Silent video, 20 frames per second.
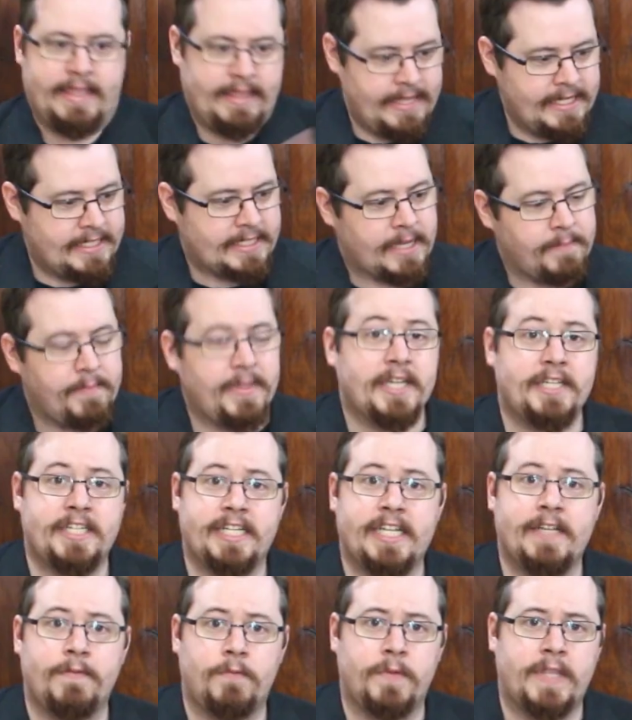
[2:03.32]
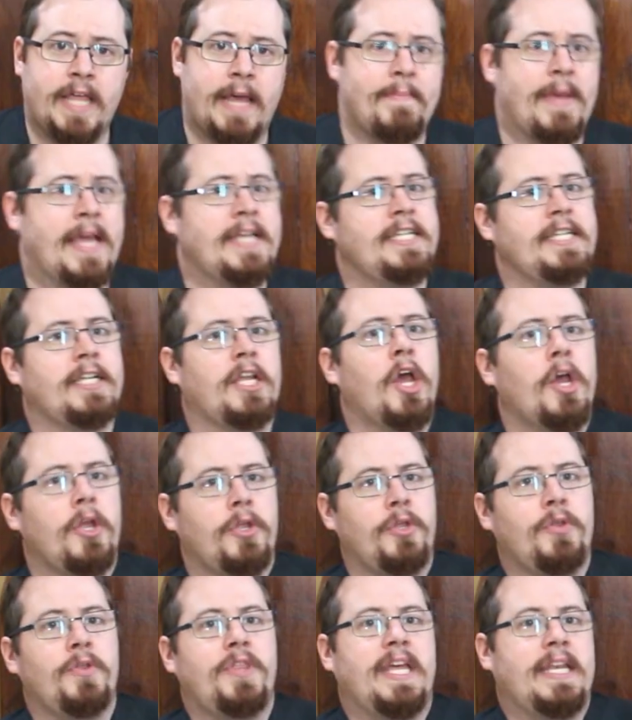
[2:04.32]
this can be achieved with that magic,
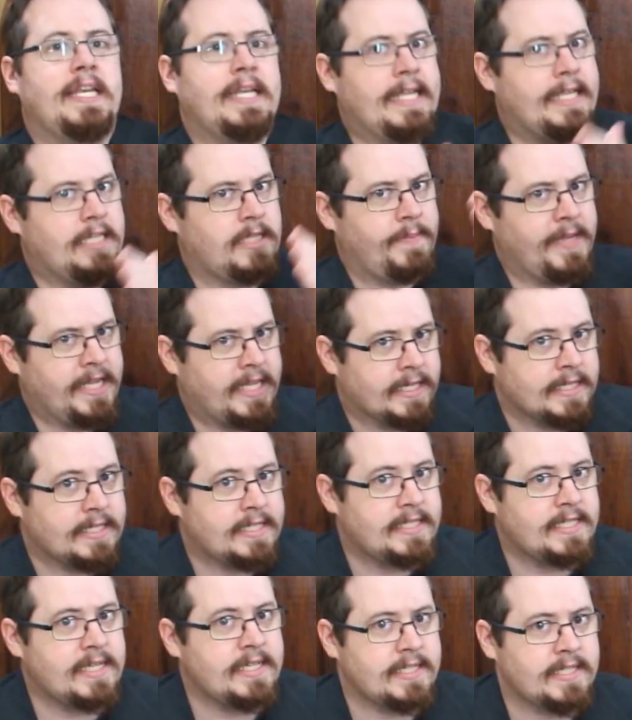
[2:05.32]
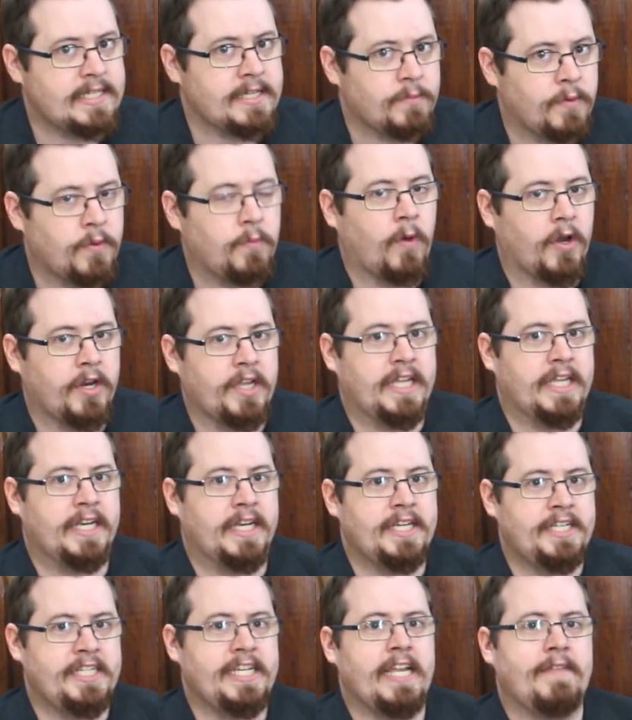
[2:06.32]
you then need to be consistent with what it can
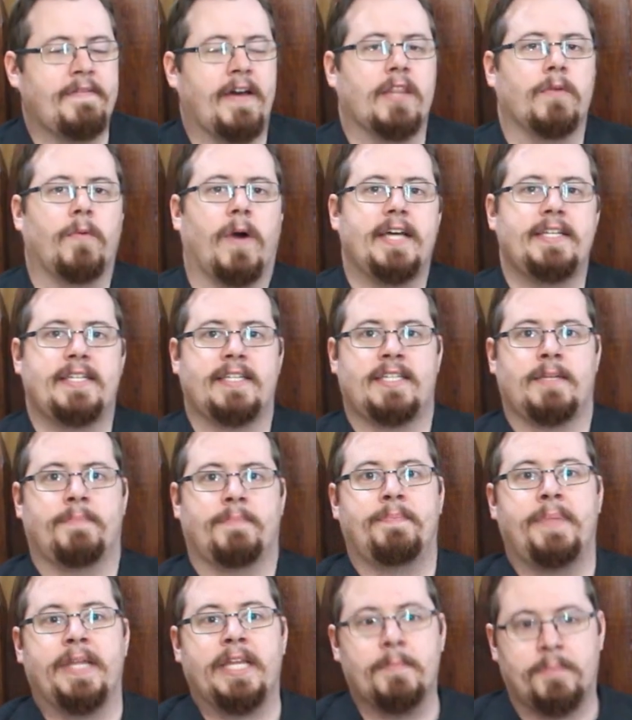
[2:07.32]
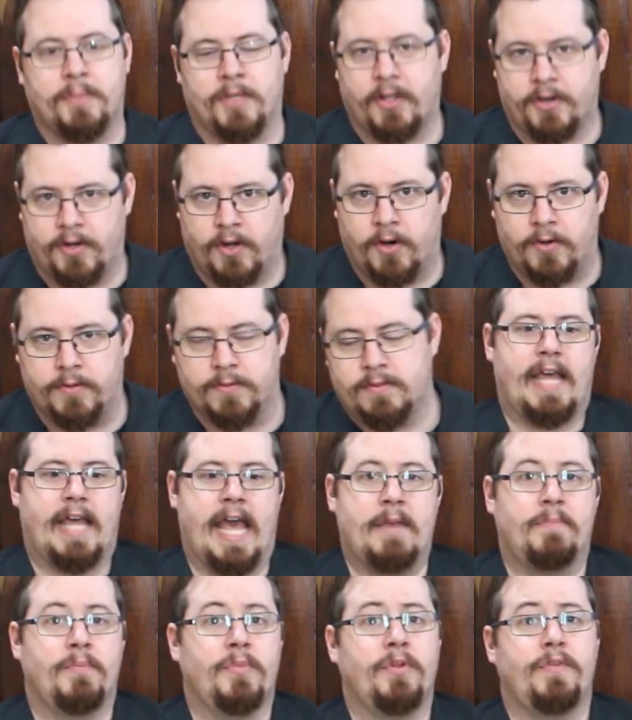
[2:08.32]
achieve, otherwise it's a big plot hole.
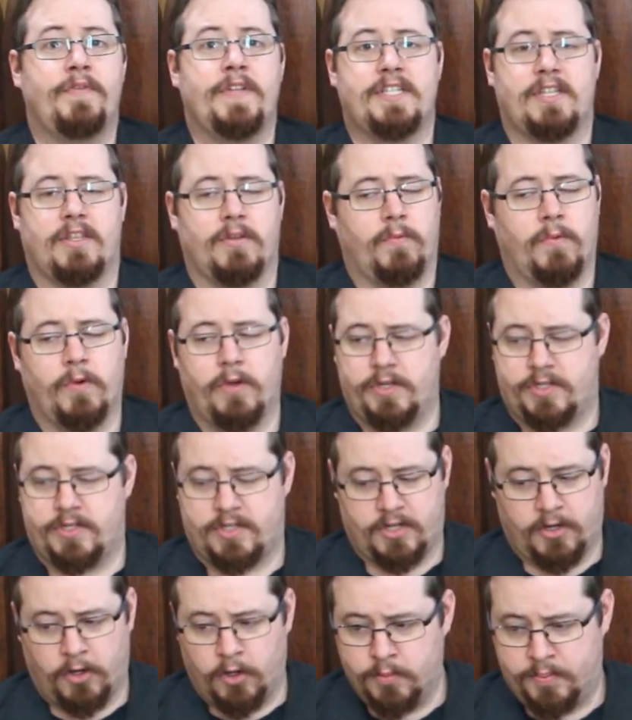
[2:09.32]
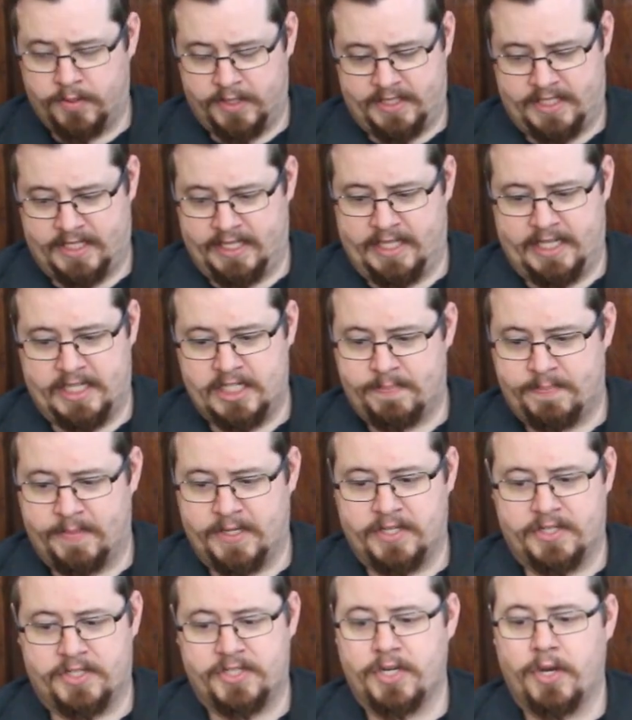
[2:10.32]
And movies are the worst culprits in this
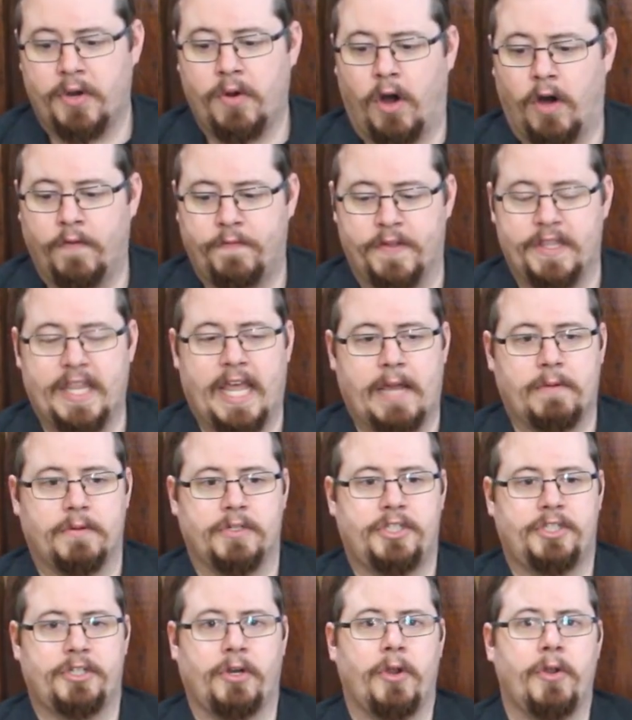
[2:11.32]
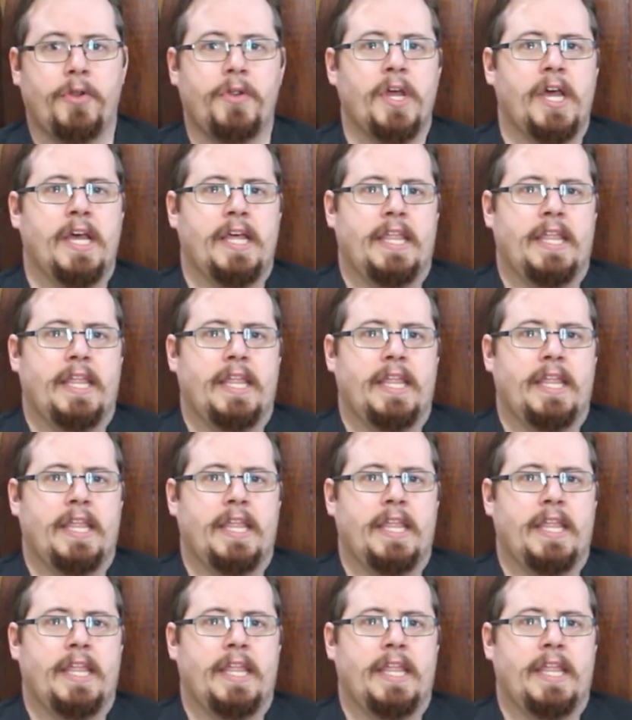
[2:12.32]
because so often they will show